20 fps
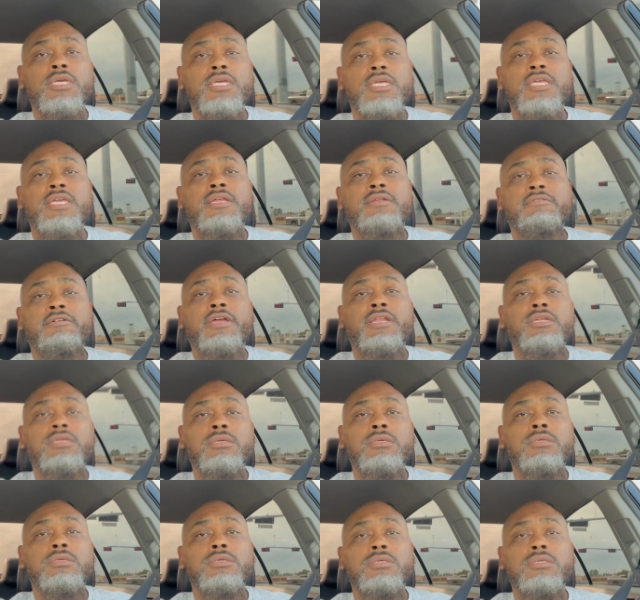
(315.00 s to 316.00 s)
get ready,
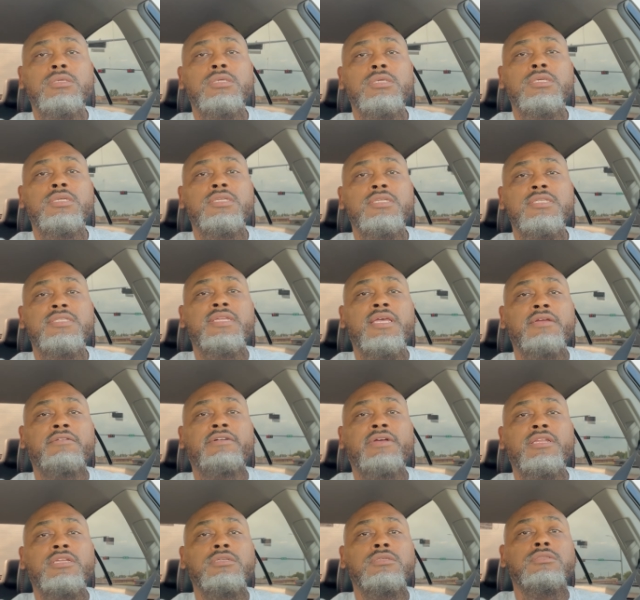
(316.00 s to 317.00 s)
stay
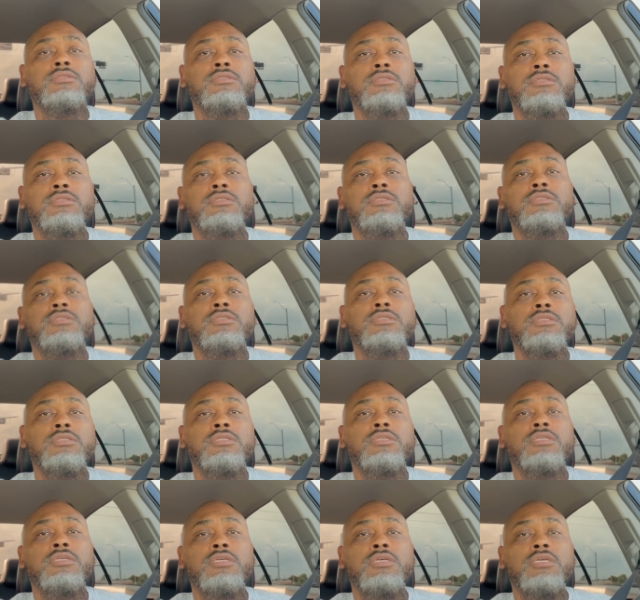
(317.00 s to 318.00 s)
ready.
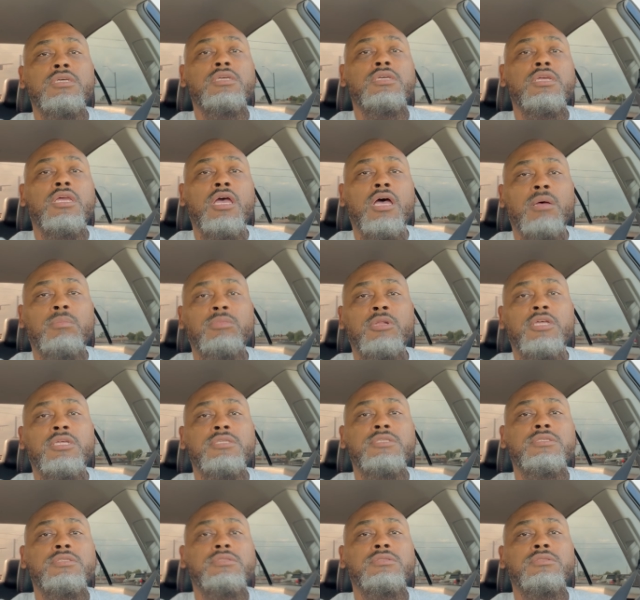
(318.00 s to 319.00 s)
God
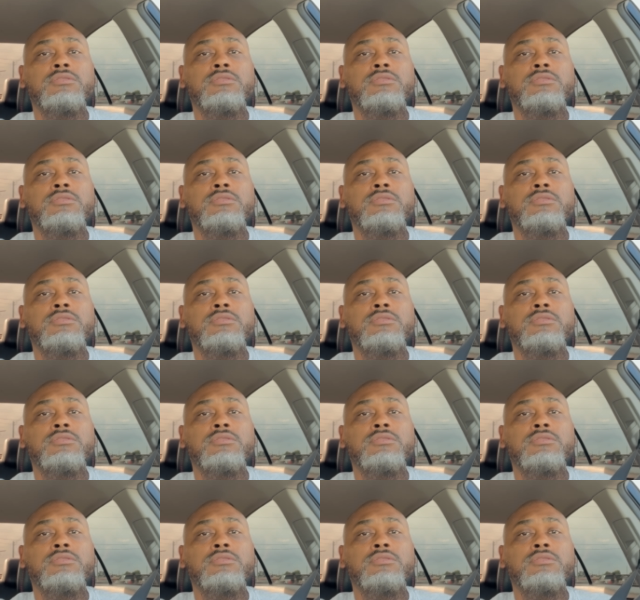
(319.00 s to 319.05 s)
bless.